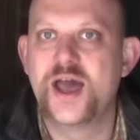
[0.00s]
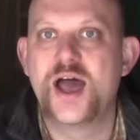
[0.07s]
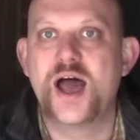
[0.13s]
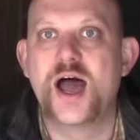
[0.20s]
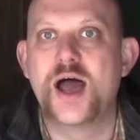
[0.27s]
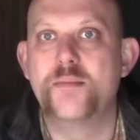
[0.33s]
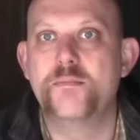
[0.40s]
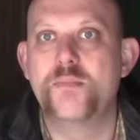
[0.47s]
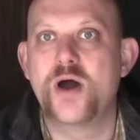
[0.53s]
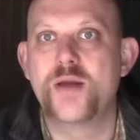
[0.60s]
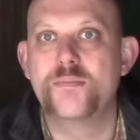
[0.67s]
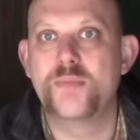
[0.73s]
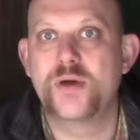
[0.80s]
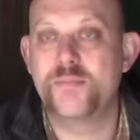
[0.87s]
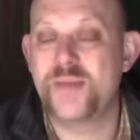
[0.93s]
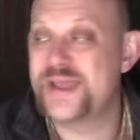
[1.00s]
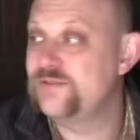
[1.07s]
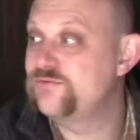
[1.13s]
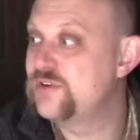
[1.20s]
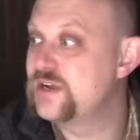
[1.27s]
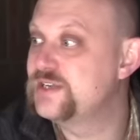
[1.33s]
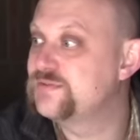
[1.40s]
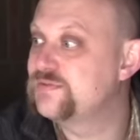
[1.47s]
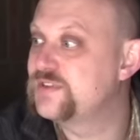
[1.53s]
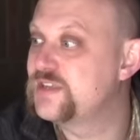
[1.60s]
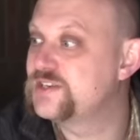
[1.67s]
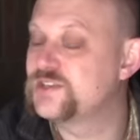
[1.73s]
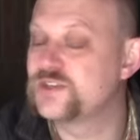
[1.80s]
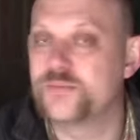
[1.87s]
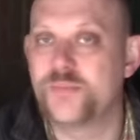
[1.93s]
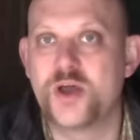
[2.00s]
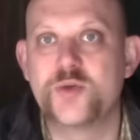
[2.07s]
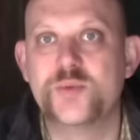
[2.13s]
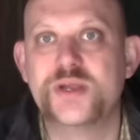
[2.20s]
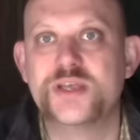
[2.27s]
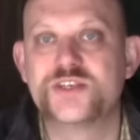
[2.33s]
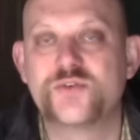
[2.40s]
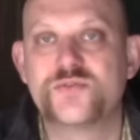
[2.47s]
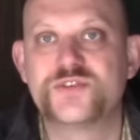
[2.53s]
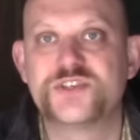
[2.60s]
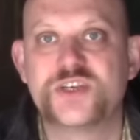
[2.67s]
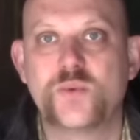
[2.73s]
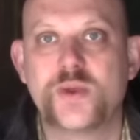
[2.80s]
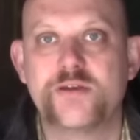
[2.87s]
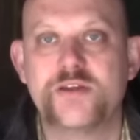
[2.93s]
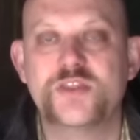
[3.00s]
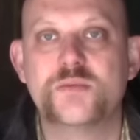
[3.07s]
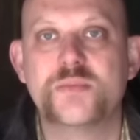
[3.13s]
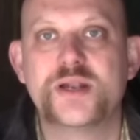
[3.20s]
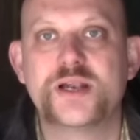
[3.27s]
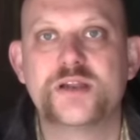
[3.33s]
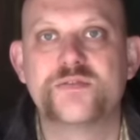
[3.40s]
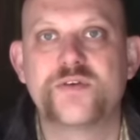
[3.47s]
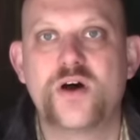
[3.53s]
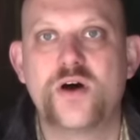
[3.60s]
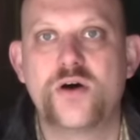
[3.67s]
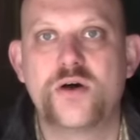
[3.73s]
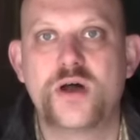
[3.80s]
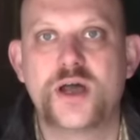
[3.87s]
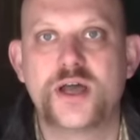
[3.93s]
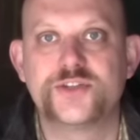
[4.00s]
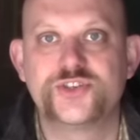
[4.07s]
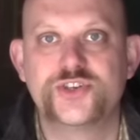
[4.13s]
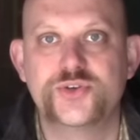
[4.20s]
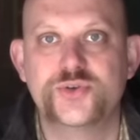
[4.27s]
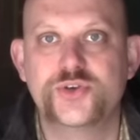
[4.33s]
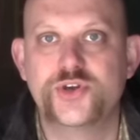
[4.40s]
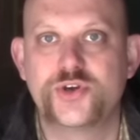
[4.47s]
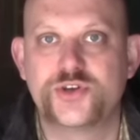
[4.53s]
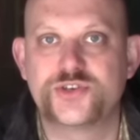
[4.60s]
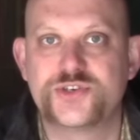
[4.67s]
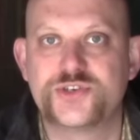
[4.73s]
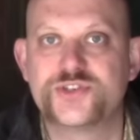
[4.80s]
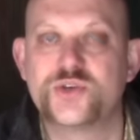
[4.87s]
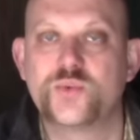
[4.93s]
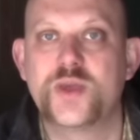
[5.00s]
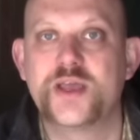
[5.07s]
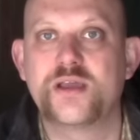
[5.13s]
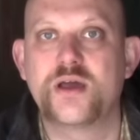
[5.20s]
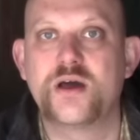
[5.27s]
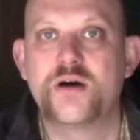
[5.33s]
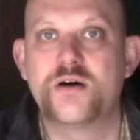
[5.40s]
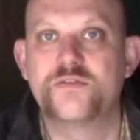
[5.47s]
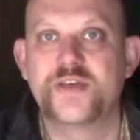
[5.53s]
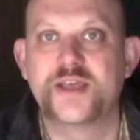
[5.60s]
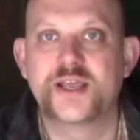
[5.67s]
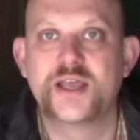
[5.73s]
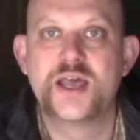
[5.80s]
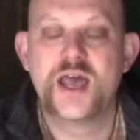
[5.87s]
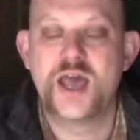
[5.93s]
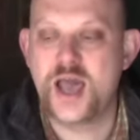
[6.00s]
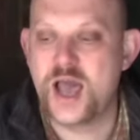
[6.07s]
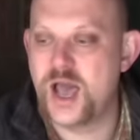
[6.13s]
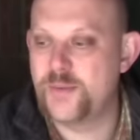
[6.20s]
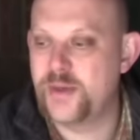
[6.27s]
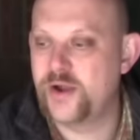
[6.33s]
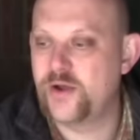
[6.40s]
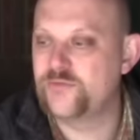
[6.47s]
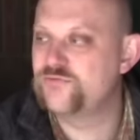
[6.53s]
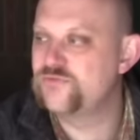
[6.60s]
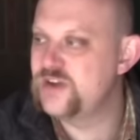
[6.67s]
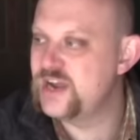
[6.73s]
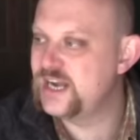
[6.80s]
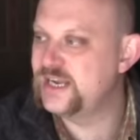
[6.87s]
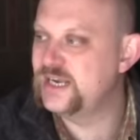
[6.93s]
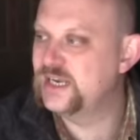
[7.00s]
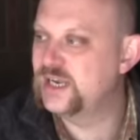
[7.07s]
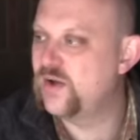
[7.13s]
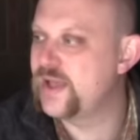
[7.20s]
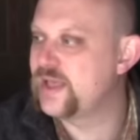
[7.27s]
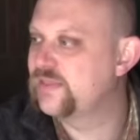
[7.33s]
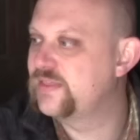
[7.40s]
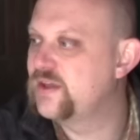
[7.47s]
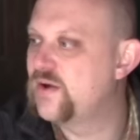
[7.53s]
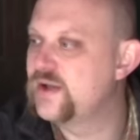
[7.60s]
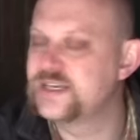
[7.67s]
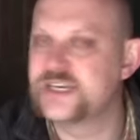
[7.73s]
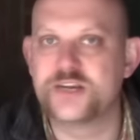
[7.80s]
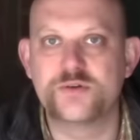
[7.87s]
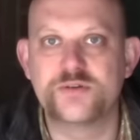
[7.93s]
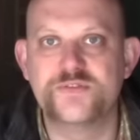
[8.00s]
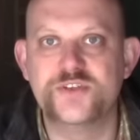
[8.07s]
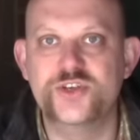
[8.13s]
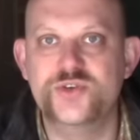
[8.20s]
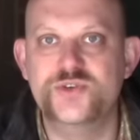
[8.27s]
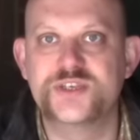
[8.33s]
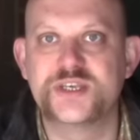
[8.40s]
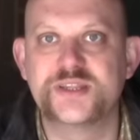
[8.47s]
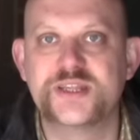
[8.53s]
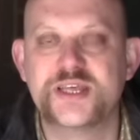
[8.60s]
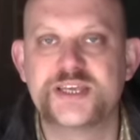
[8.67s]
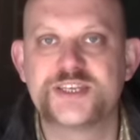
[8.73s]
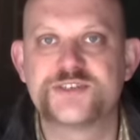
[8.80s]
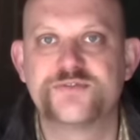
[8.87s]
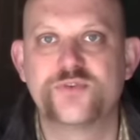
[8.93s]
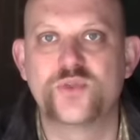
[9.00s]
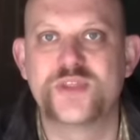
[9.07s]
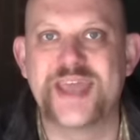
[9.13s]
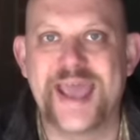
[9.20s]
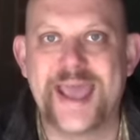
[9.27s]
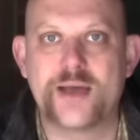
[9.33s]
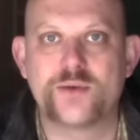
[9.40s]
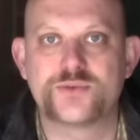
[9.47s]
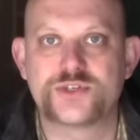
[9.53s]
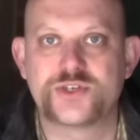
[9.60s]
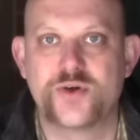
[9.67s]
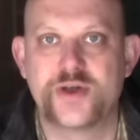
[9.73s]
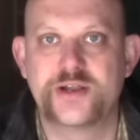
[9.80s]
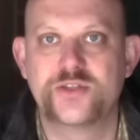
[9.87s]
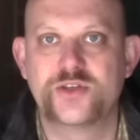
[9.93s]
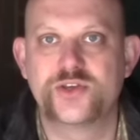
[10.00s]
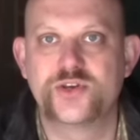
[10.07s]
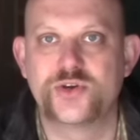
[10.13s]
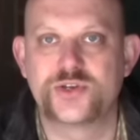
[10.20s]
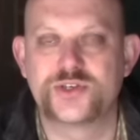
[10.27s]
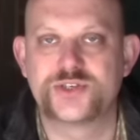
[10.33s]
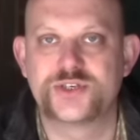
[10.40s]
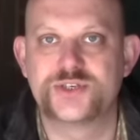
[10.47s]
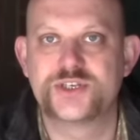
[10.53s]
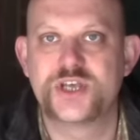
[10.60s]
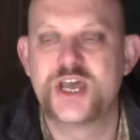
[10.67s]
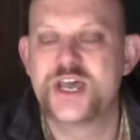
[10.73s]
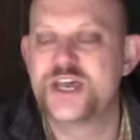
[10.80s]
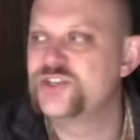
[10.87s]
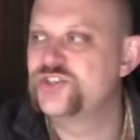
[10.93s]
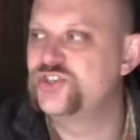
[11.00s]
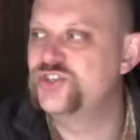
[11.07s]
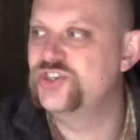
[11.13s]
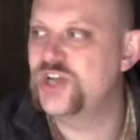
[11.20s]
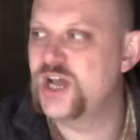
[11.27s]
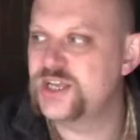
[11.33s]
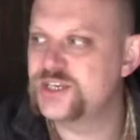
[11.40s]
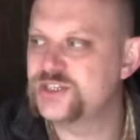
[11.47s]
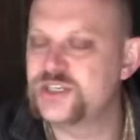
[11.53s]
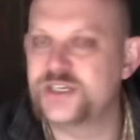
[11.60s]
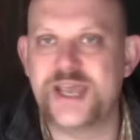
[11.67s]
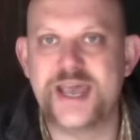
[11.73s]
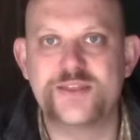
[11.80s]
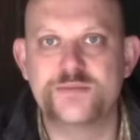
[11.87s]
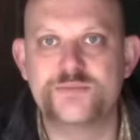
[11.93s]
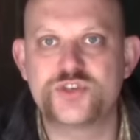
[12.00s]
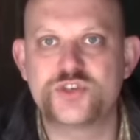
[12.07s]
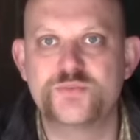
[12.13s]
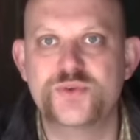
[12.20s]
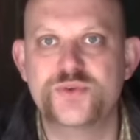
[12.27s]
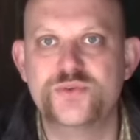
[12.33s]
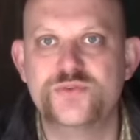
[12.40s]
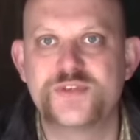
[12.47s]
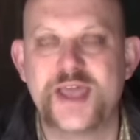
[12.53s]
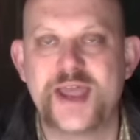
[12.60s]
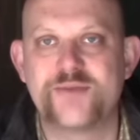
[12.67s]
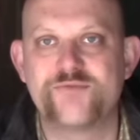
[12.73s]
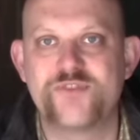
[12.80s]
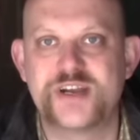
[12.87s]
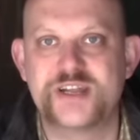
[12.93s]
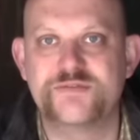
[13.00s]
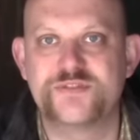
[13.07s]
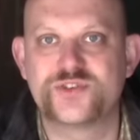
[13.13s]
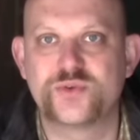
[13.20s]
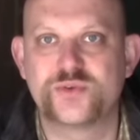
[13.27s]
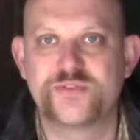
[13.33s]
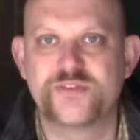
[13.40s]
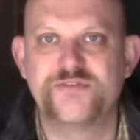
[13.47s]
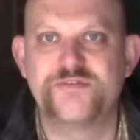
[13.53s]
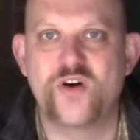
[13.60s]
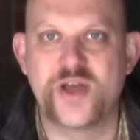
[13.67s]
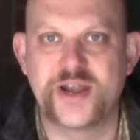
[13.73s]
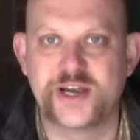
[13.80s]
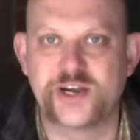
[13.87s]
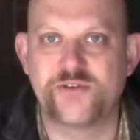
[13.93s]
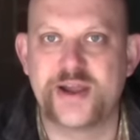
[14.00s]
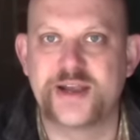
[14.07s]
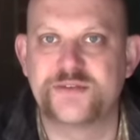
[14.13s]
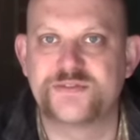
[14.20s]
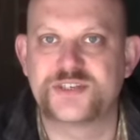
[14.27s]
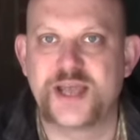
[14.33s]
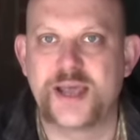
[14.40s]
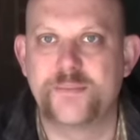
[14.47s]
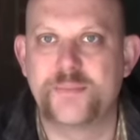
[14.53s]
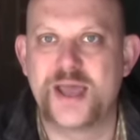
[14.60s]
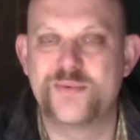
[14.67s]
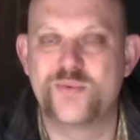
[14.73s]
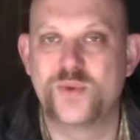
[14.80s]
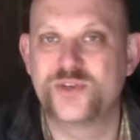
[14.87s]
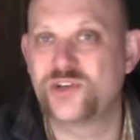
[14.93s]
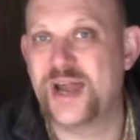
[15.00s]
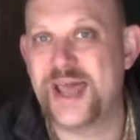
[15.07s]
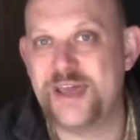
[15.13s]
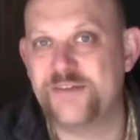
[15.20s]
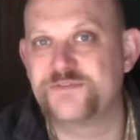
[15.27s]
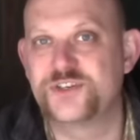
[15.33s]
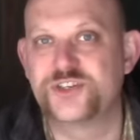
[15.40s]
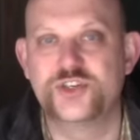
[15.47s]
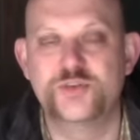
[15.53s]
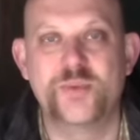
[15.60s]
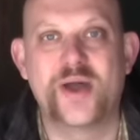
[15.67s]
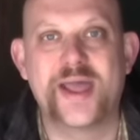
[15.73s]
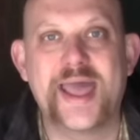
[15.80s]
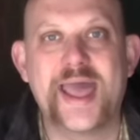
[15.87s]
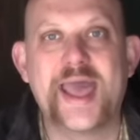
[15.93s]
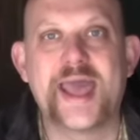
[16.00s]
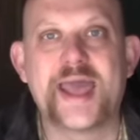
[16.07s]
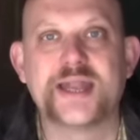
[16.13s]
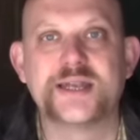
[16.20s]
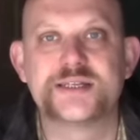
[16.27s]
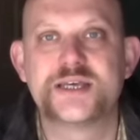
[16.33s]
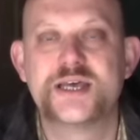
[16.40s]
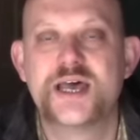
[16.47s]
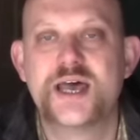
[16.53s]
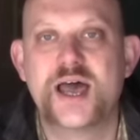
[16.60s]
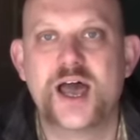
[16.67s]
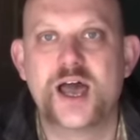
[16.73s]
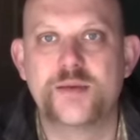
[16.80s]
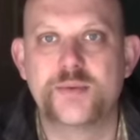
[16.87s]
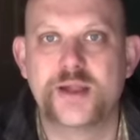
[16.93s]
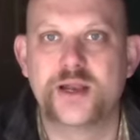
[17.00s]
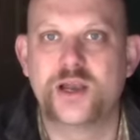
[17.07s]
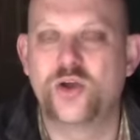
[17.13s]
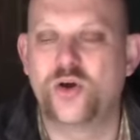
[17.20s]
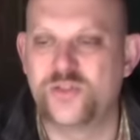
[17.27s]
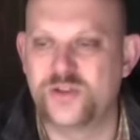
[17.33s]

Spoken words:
My main reason for this at the moment is obviously we're in the middle of our two cooksas that we're carving, and I really like the idea of using this for the outside of the cooksas just to get them smoothed down, ready for sort of a finer grade of sandpaper, which I'll have to do by hand, and a lot of